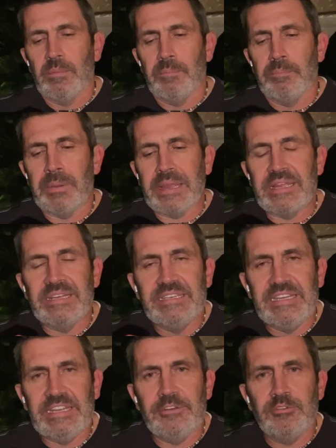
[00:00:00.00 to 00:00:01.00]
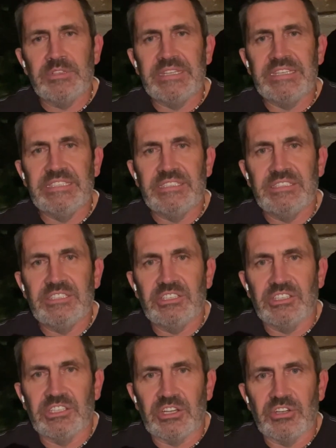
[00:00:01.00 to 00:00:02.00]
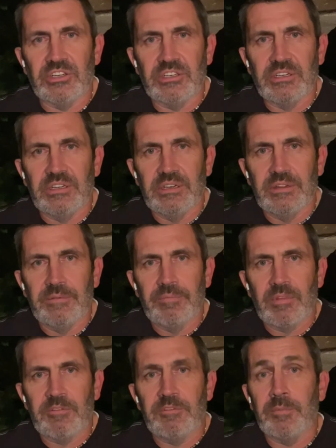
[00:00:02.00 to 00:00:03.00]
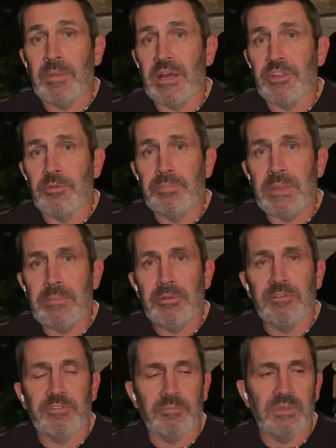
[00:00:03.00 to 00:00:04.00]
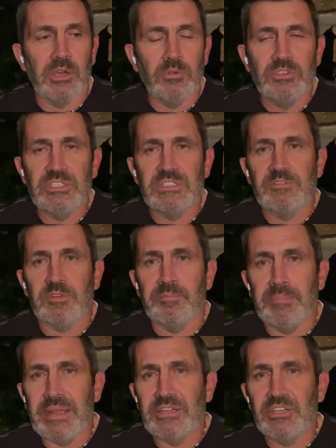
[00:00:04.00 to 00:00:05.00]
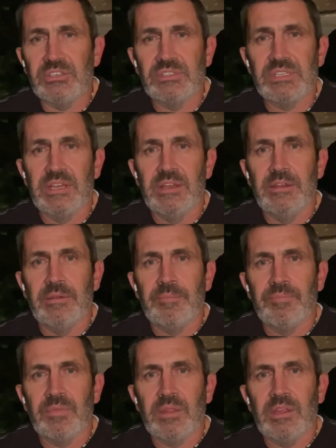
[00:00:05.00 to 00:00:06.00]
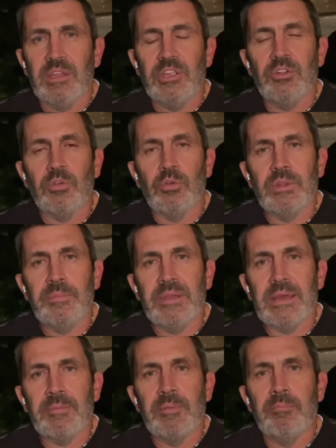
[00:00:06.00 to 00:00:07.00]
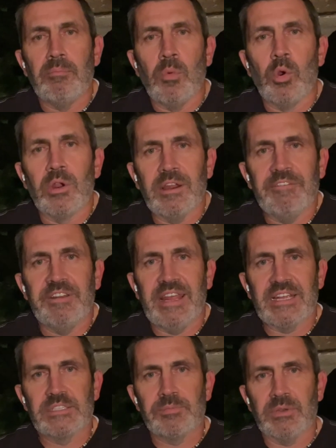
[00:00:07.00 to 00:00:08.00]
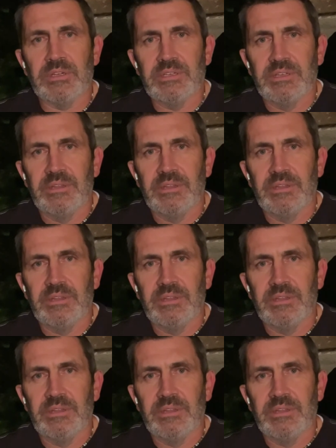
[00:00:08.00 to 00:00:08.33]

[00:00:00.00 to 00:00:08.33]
by continuing to learn from other people, from coaches, from mentors, you're only becoming more of an expert.